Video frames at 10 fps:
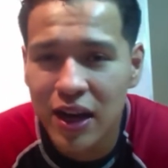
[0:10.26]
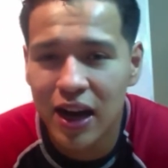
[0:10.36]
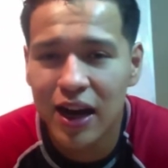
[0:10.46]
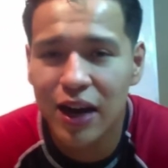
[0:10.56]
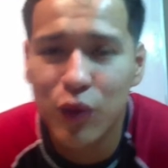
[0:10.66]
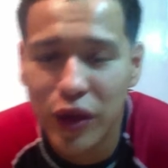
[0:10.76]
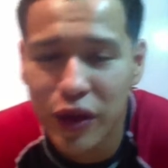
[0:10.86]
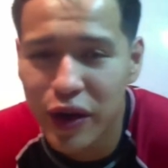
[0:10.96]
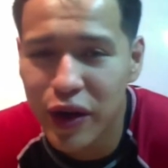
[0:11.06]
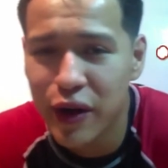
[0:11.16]
Whether
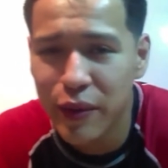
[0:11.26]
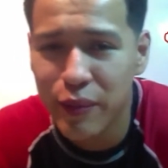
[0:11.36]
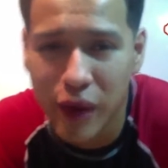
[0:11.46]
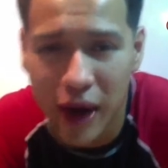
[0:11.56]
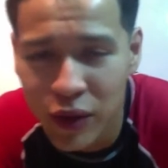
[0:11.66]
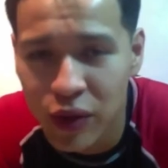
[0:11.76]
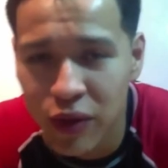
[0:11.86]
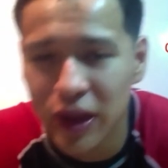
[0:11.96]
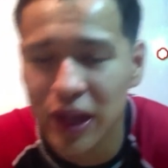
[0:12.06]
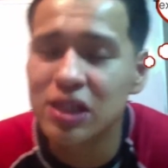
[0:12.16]
you're brand new in a
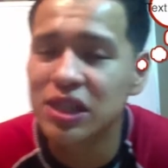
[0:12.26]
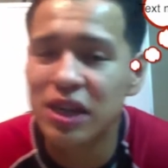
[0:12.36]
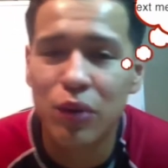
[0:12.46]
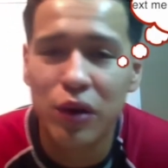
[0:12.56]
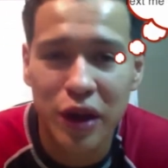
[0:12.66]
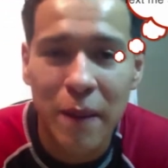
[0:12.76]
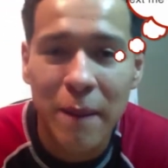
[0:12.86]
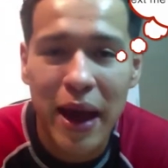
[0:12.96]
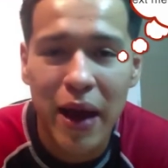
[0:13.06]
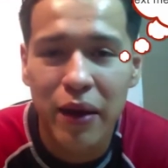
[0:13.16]
relationship, whether you're
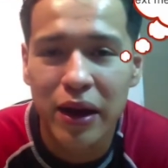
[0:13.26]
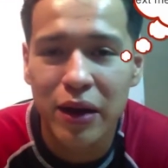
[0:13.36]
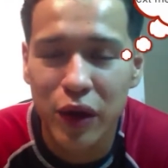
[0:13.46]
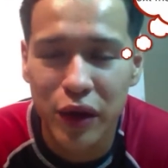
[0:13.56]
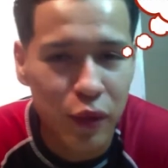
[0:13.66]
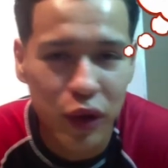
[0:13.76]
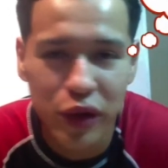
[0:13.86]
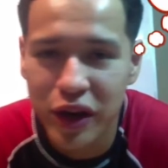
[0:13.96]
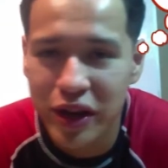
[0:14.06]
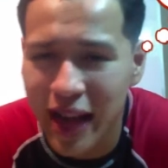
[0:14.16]
married, whether
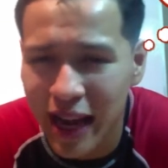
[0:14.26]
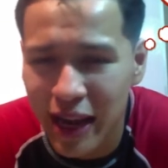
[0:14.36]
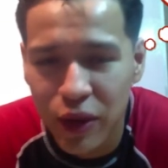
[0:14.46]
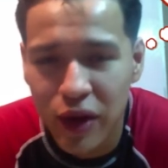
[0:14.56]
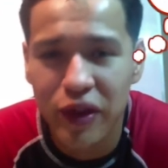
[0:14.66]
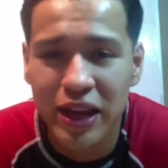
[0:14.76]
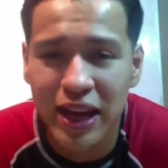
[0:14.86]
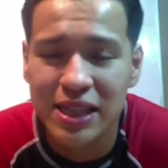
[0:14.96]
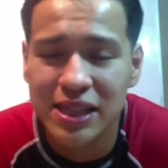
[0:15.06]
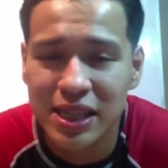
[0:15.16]
you're dating, whatever the
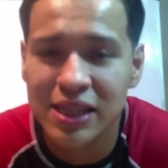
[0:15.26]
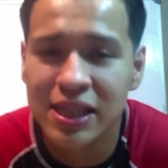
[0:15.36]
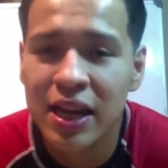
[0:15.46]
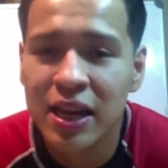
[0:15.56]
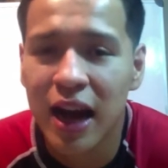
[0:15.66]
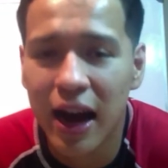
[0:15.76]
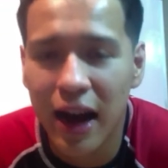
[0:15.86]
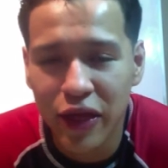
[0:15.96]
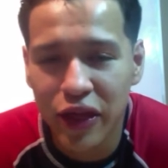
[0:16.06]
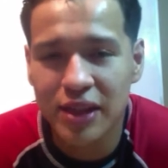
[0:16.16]
case is,
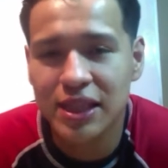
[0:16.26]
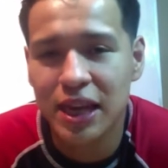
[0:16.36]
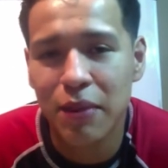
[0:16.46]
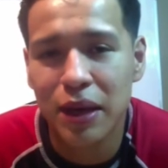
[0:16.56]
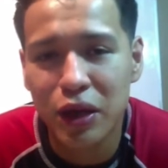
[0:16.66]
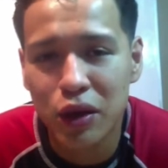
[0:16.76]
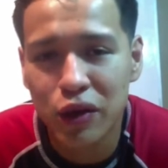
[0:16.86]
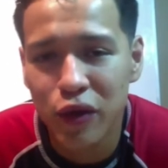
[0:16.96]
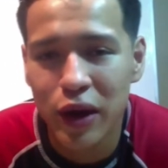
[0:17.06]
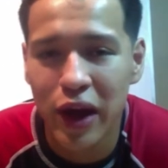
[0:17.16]
I think it's going to be
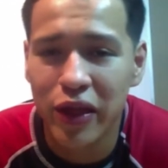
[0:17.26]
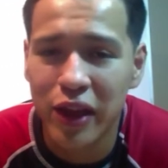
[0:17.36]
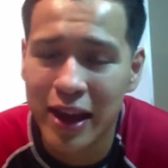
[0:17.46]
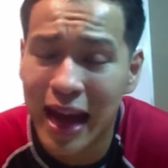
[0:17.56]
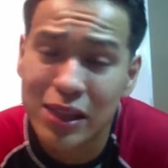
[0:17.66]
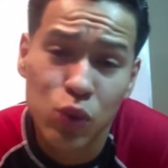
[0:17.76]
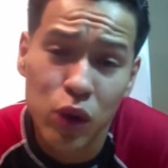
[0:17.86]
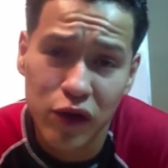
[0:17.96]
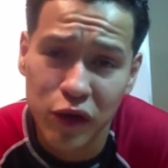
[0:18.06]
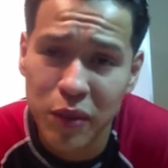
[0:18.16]
useful. And it has
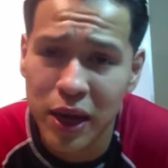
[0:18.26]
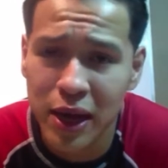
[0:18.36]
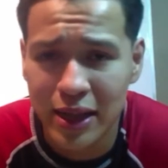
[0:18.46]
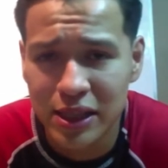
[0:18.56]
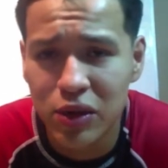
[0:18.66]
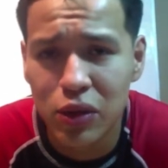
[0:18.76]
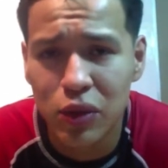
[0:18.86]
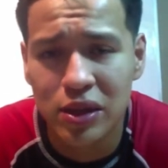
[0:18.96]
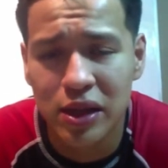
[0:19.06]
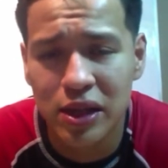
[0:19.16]
worked for me, and I still do
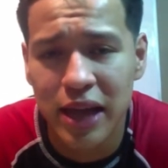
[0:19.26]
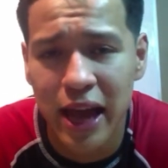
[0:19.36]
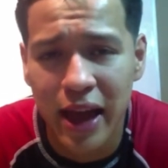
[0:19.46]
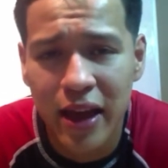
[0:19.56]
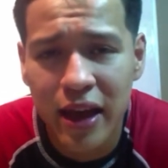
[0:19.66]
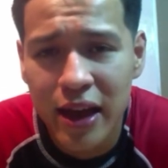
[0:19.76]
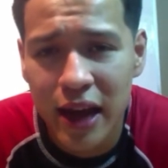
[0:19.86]
it to this day.